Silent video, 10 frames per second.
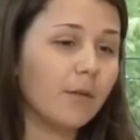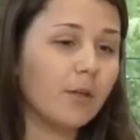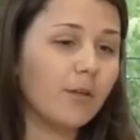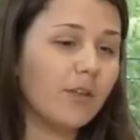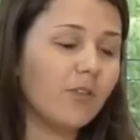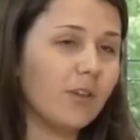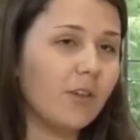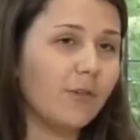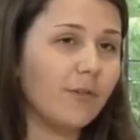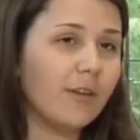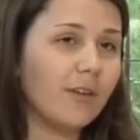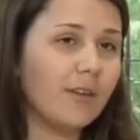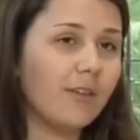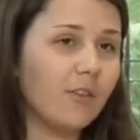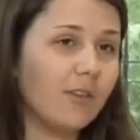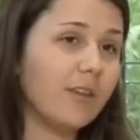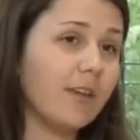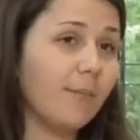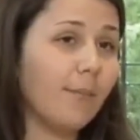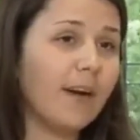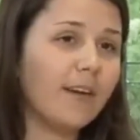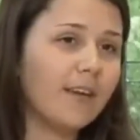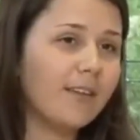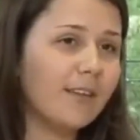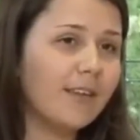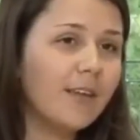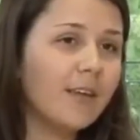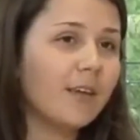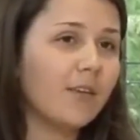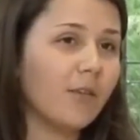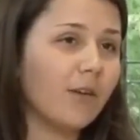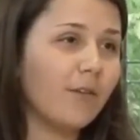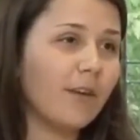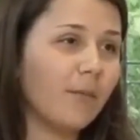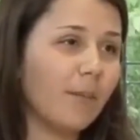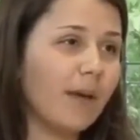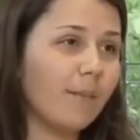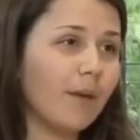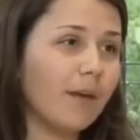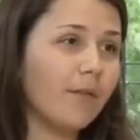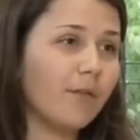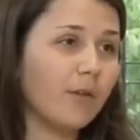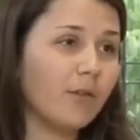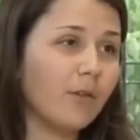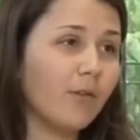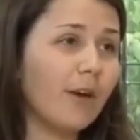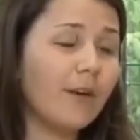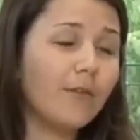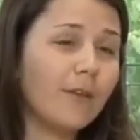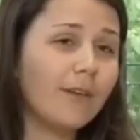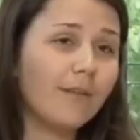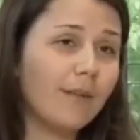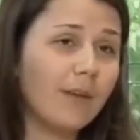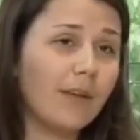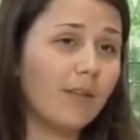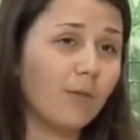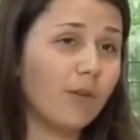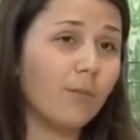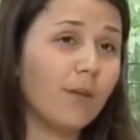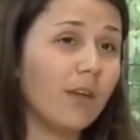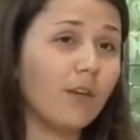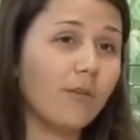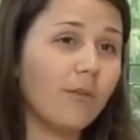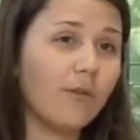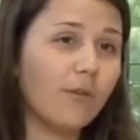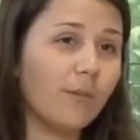going to a university to study marketing, so I think maybe photographing, it would be useful for